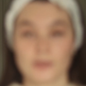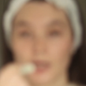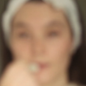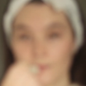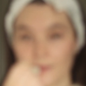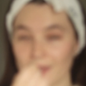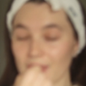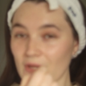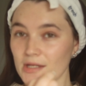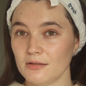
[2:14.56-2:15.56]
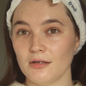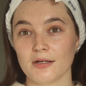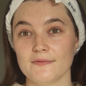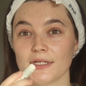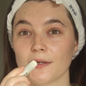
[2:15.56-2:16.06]
gonna go in with, you
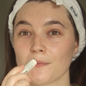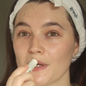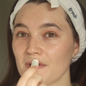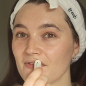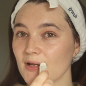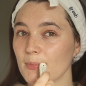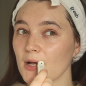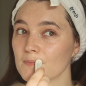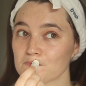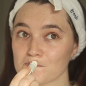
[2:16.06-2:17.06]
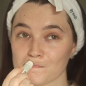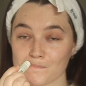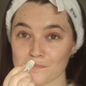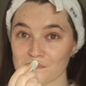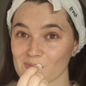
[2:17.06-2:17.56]
can't even see, a bit of lip balm.
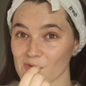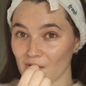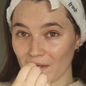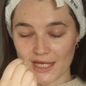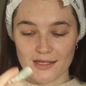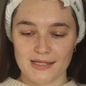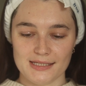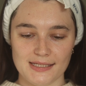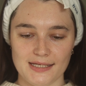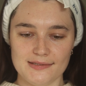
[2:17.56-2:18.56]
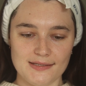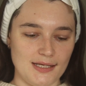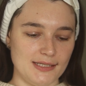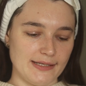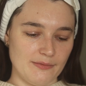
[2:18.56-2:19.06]
This is
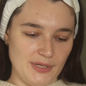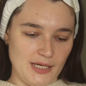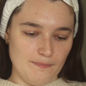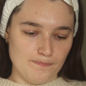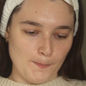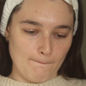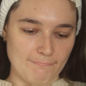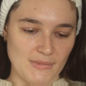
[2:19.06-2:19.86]
the Sunbum